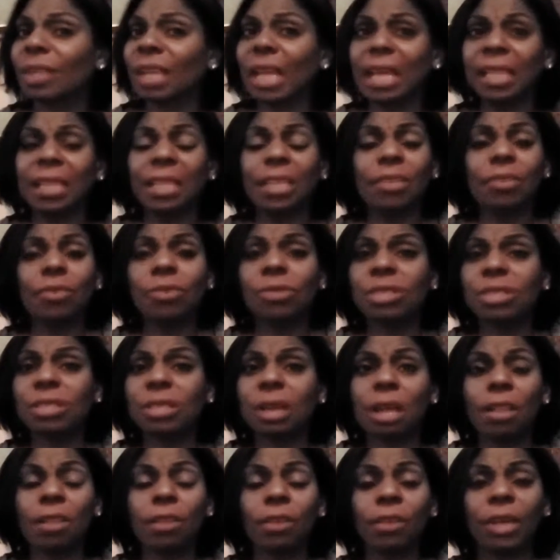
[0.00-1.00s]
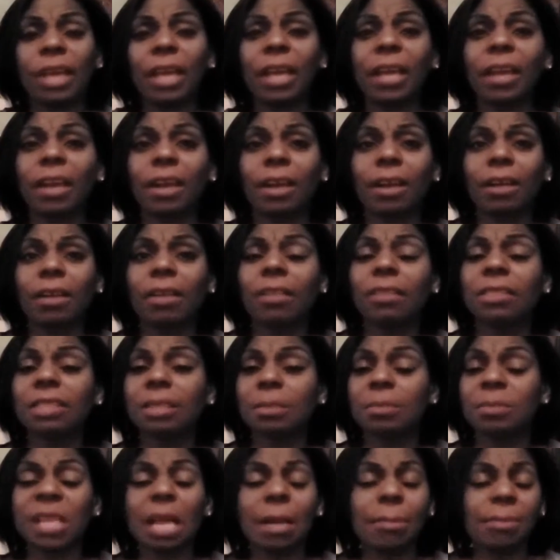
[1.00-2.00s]
and then you just color your hair.
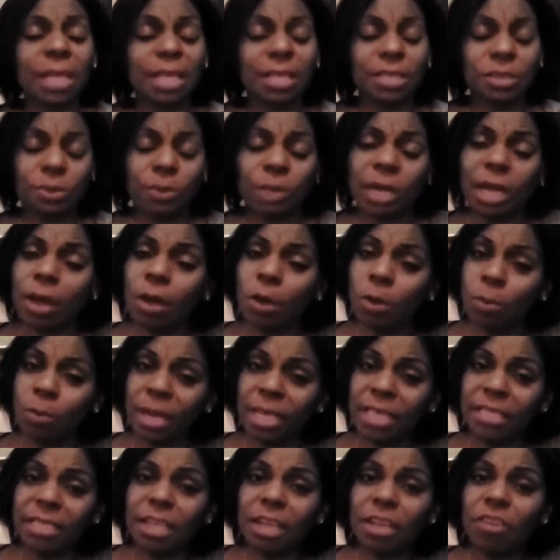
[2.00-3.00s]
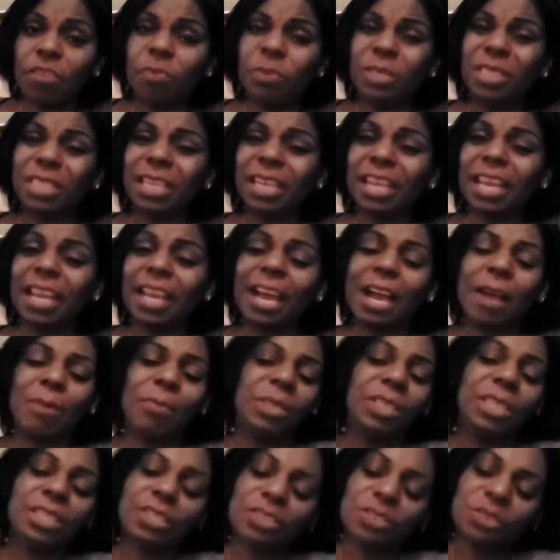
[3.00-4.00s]
Sometimes I do it at home myself, but today I
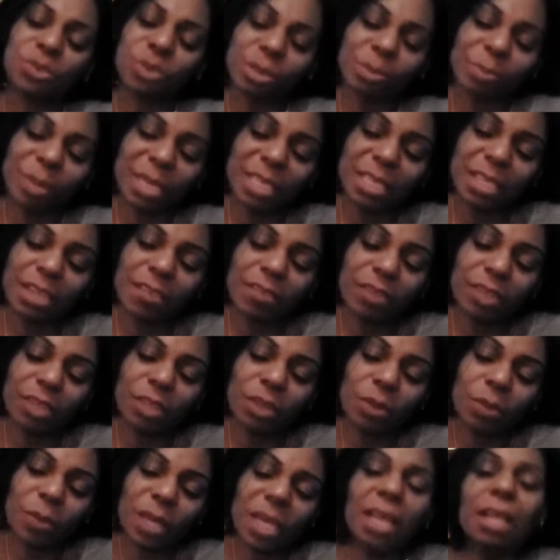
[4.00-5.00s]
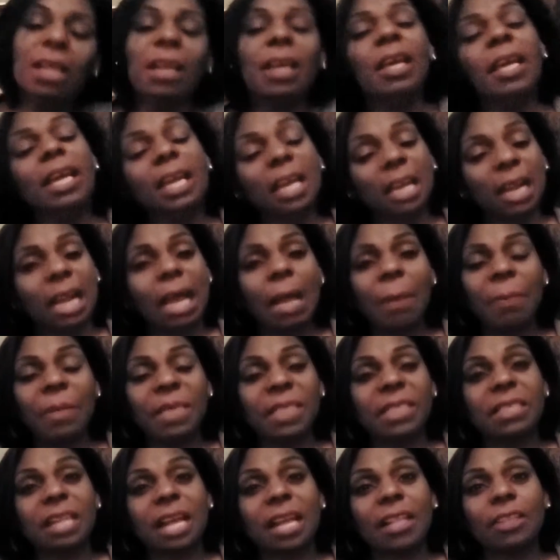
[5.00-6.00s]
wanted to treat myself a little bit and I had my
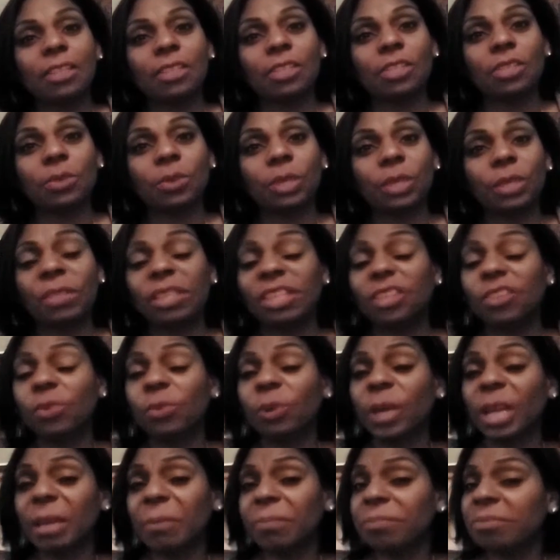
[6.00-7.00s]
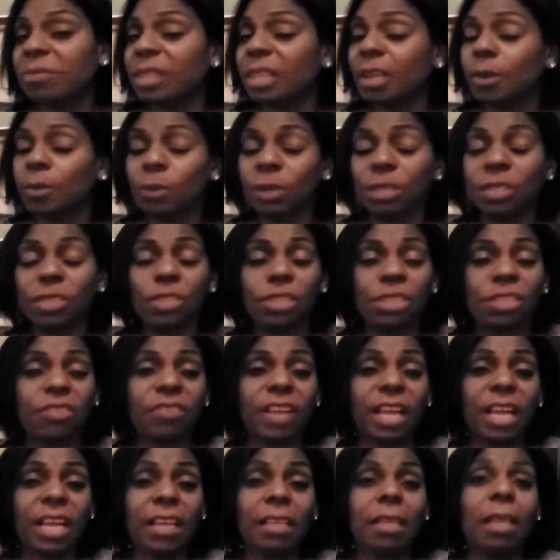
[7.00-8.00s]
stylist do it. Either way, it works just
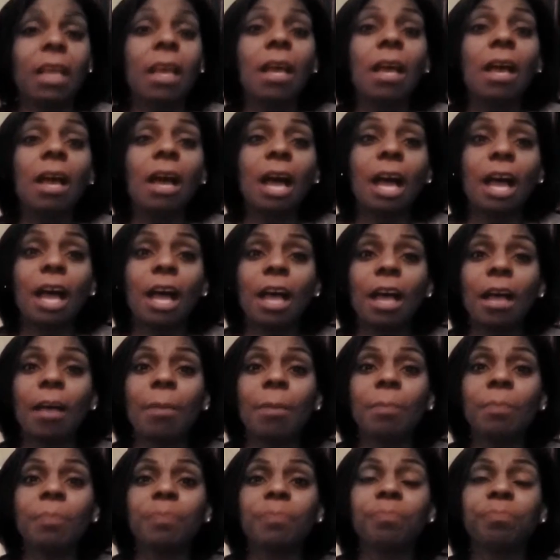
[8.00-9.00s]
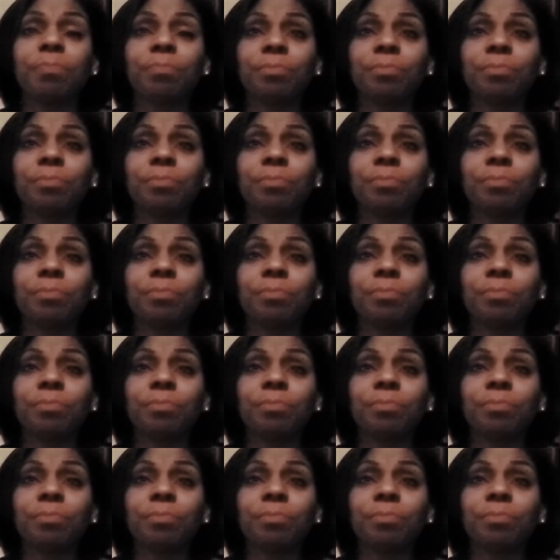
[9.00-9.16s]
fine. Um,